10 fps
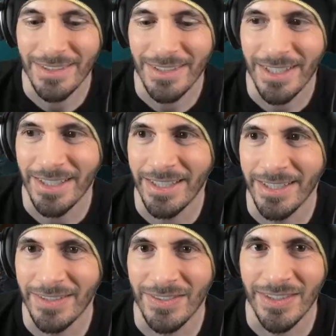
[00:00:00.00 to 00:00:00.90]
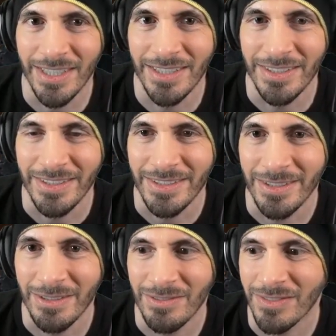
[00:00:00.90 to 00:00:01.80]
Anything else over here?
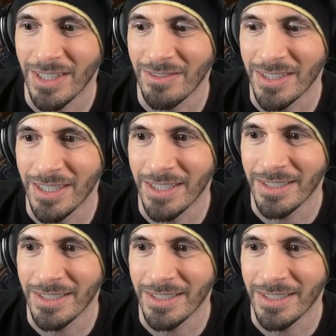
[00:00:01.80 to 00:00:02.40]
Probably not.